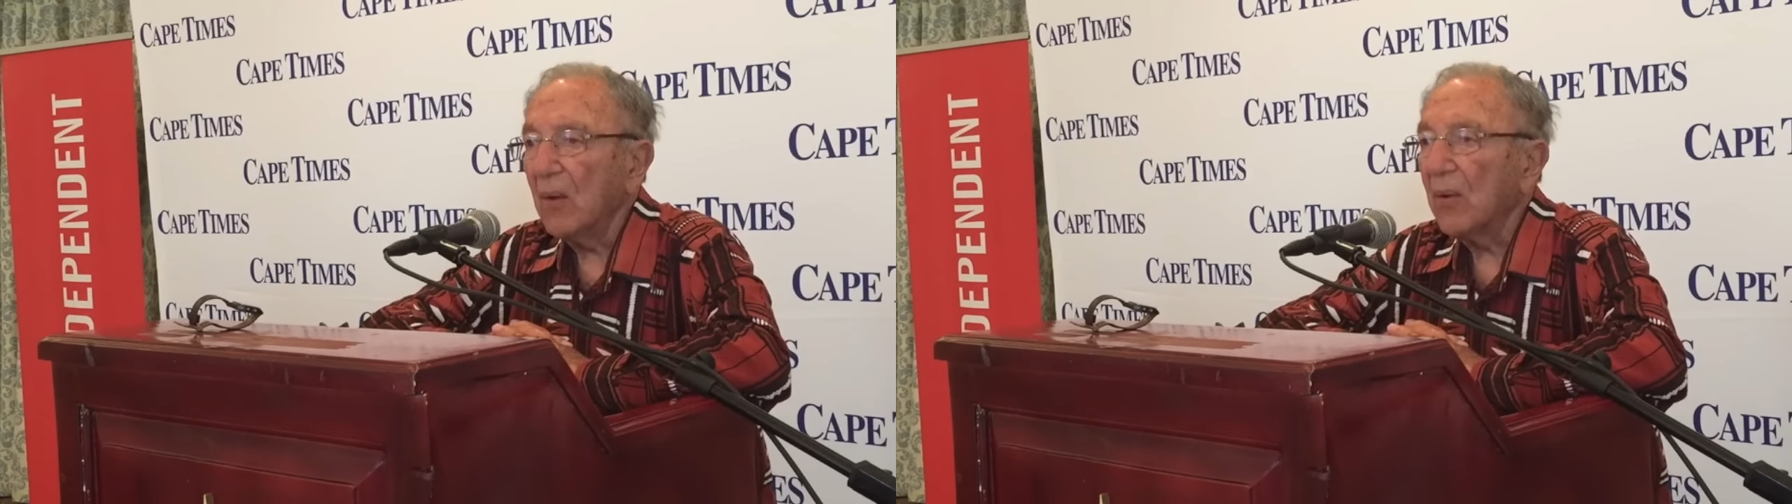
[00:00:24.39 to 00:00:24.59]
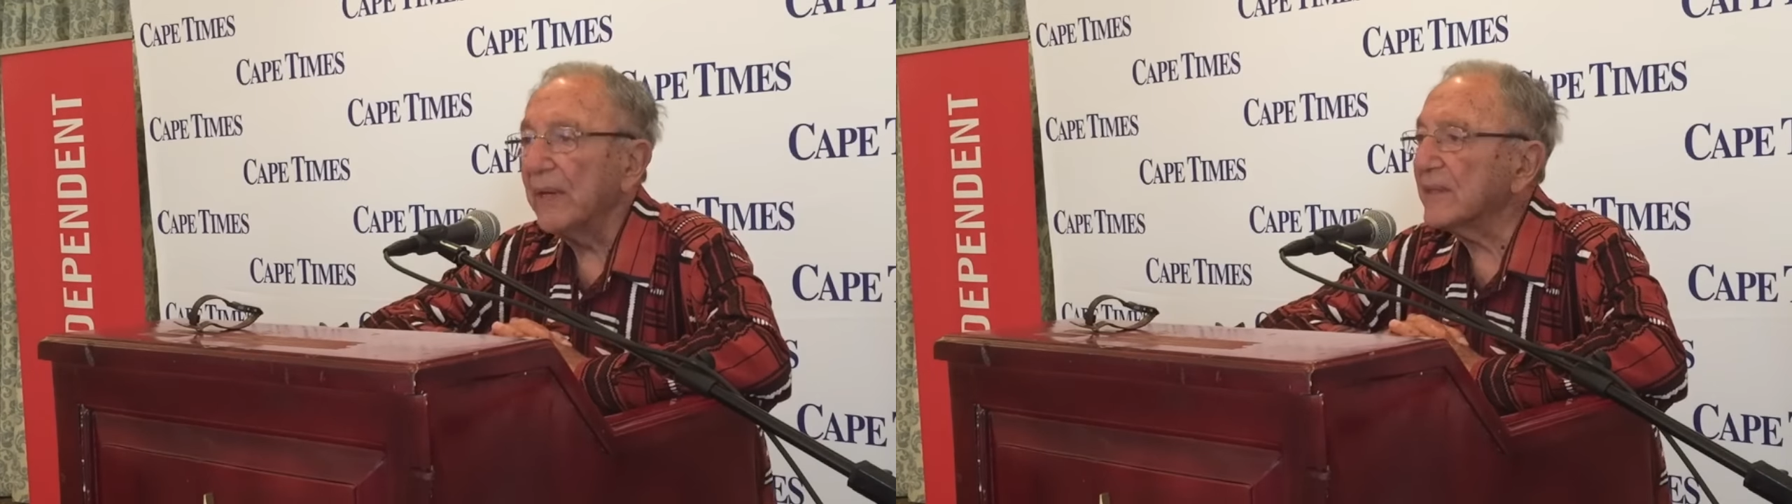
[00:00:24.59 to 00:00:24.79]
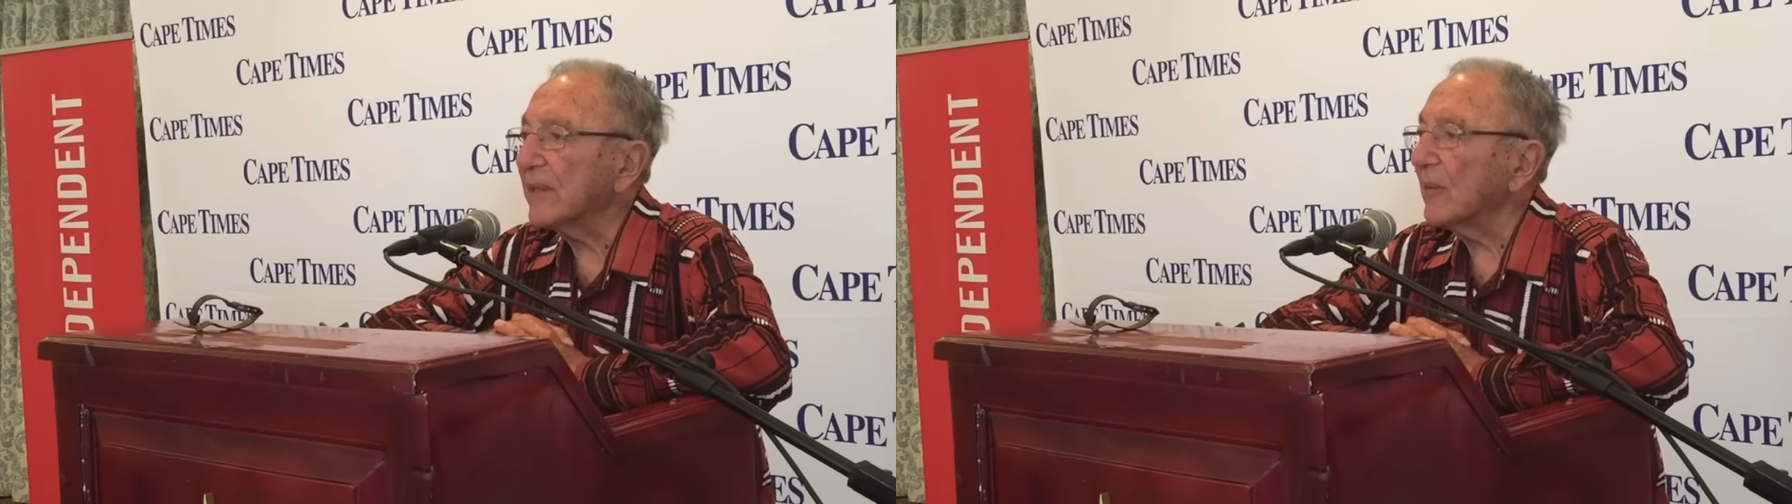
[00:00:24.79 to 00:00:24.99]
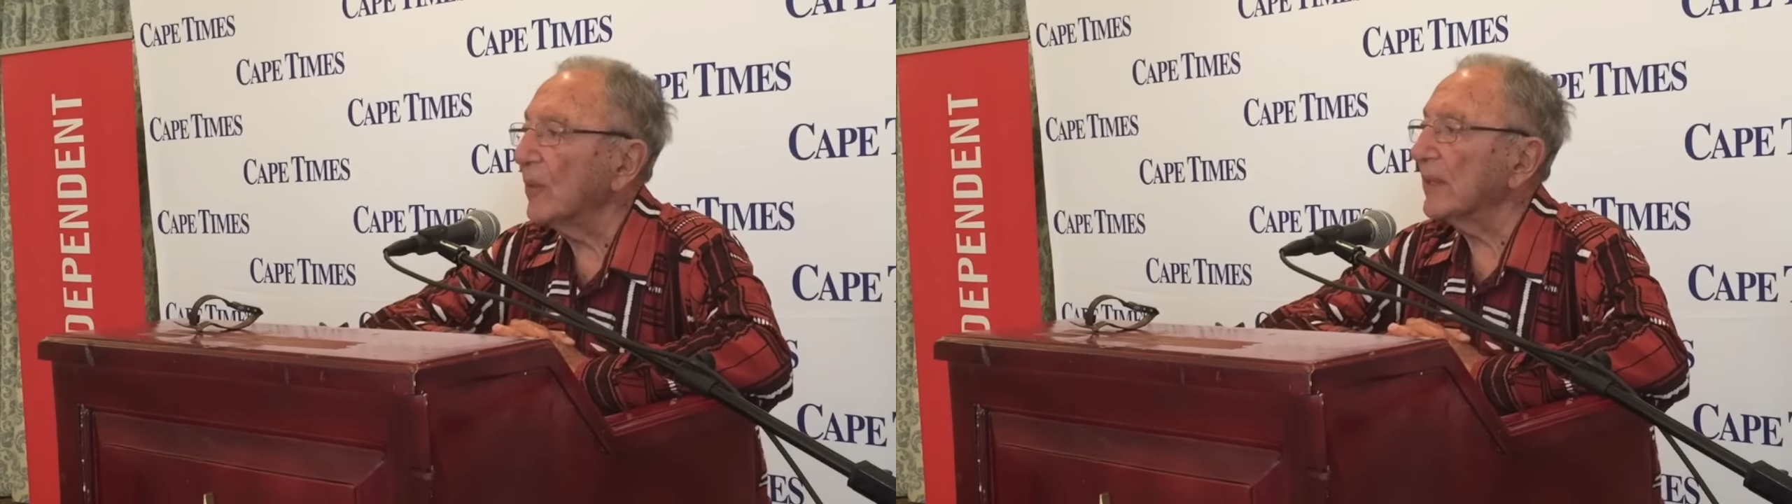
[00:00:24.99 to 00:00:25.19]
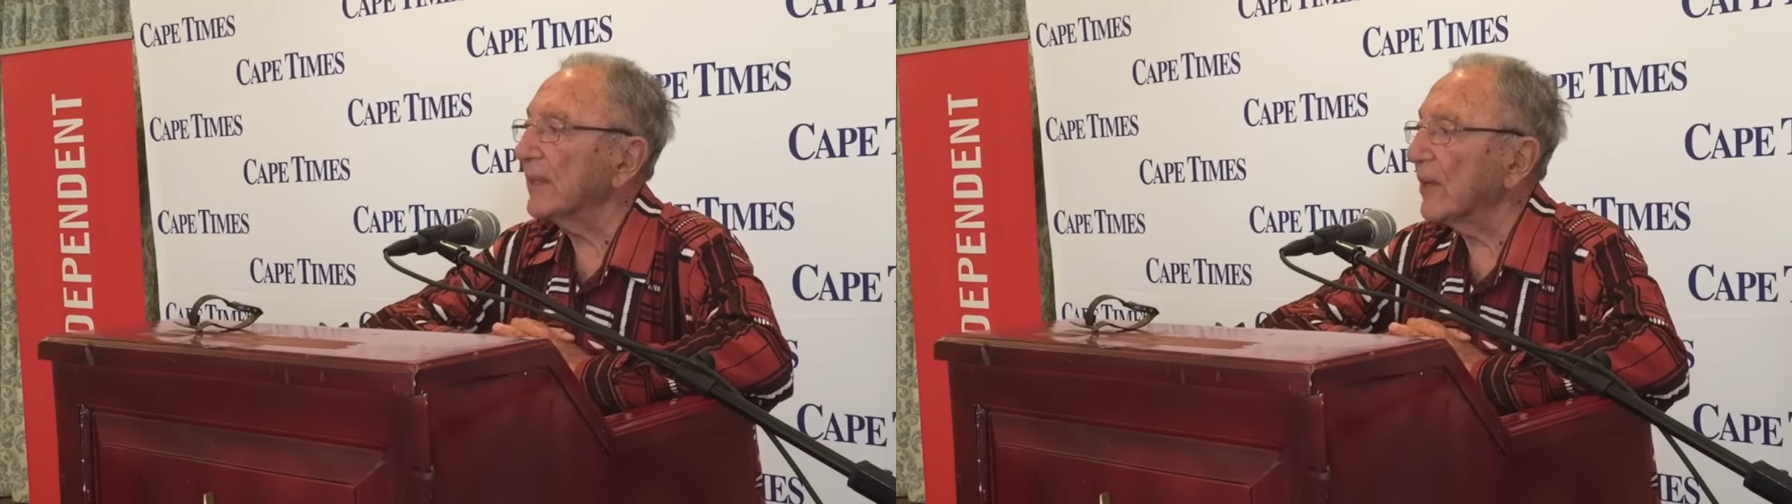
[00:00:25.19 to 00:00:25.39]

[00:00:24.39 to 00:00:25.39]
Or is it the world